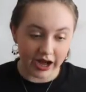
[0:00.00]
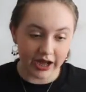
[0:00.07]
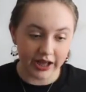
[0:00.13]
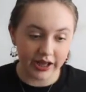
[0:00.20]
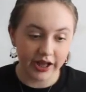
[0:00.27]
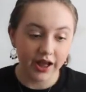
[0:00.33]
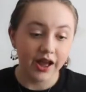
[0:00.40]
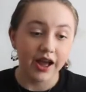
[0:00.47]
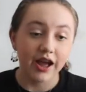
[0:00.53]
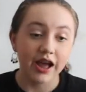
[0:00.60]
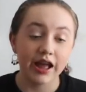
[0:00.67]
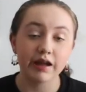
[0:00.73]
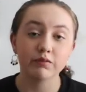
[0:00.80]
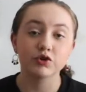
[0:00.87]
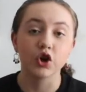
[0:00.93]
I
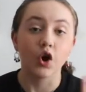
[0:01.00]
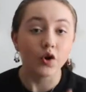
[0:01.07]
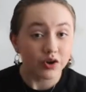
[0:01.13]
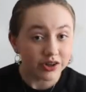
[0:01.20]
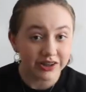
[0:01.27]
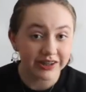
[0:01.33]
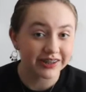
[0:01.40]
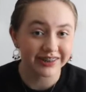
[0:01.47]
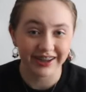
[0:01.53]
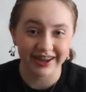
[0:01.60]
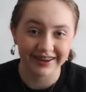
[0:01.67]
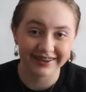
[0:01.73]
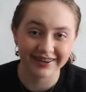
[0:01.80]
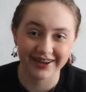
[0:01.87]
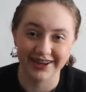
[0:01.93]
am totally in the
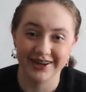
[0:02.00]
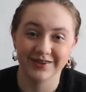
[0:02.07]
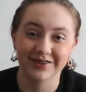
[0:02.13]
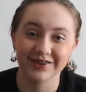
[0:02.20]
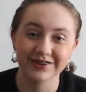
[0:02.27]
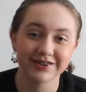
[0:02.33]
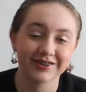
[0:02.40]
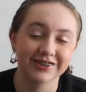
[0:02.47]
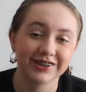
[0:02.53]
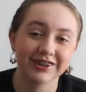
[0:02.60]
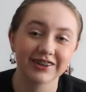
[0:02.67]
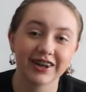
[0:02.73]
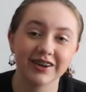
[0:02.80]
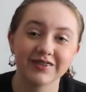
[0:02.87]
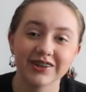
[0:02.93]
anti-animal cruelty
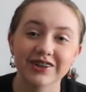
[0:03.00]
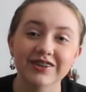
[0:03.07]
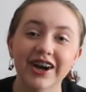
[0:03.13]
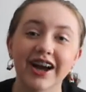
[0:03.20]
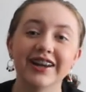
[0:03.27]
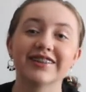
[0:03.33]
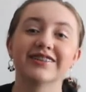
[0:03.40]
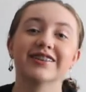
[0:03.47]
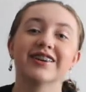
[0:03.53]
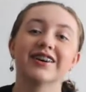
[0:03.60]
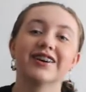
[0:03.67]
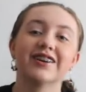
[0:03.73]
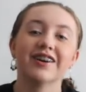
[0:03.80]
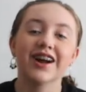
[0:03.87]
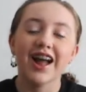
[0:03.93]
club. You guys
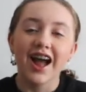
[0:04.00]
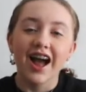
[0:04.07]
know.